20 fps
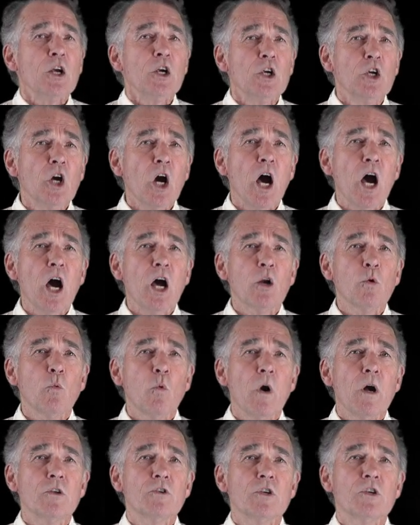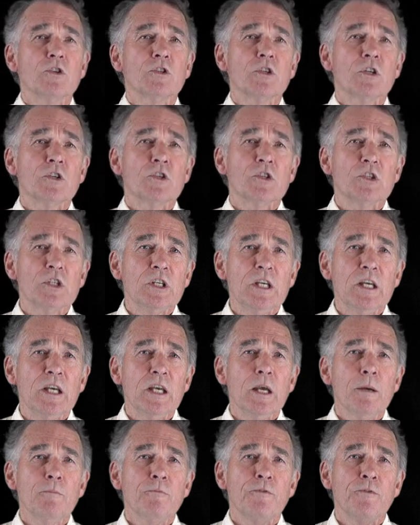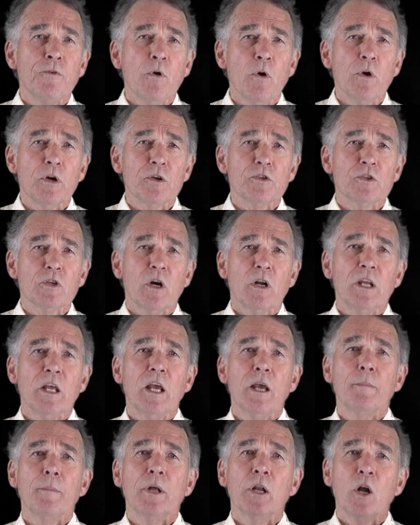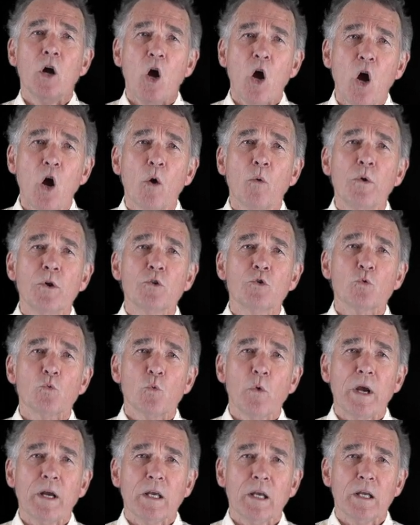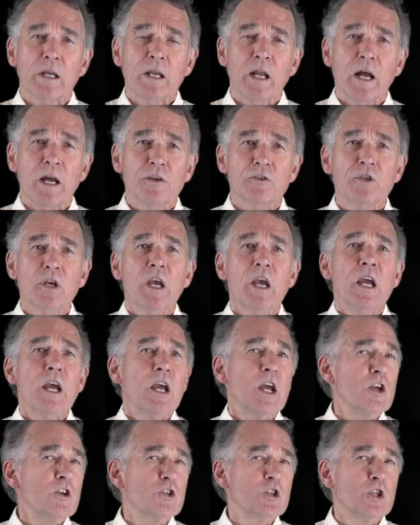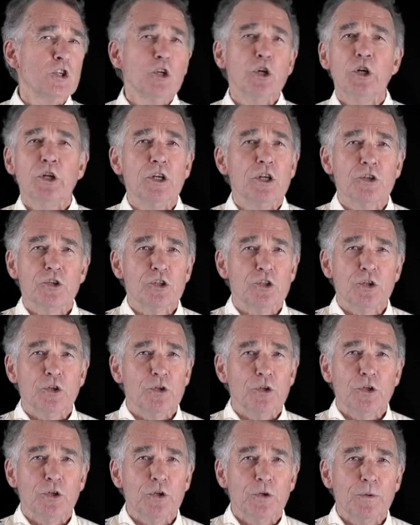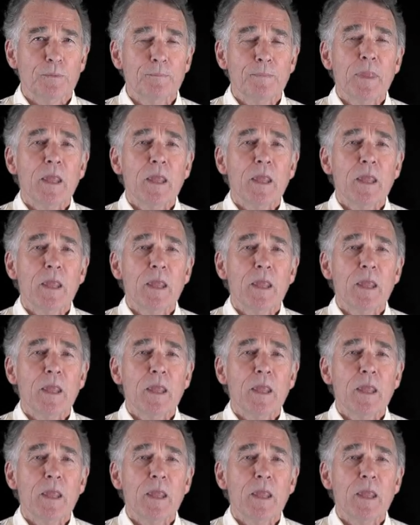God wants us to see him, focus on him, and always recognize his goodness to you.